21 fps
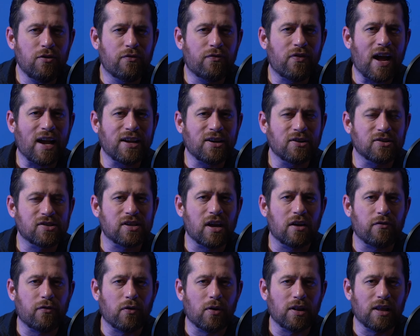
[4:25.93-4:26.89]
you find
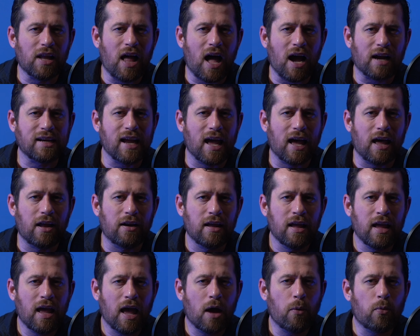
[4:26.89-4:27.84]
yourself on lockdown
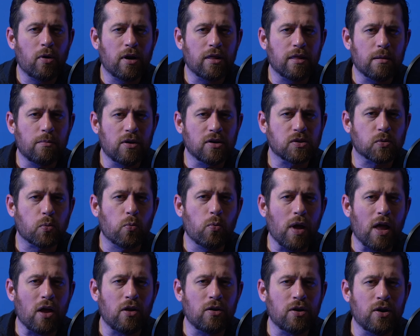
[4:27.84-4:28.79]
at one of the most
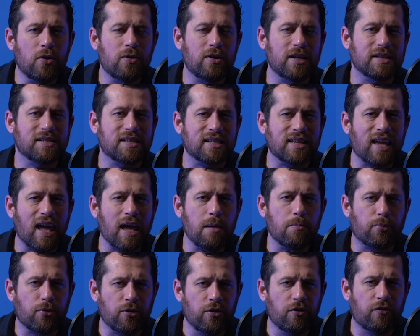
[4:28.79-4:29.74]
well-known
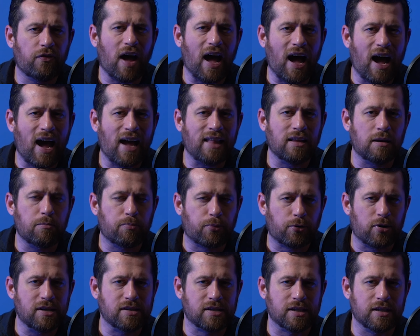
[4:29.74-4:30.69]
escape-proof island
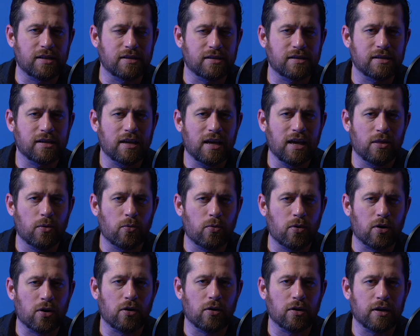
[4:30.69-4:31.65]
prisons in the
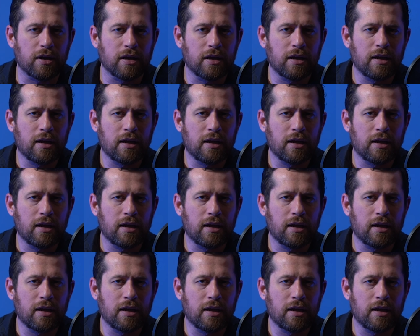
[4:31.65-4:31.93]
world,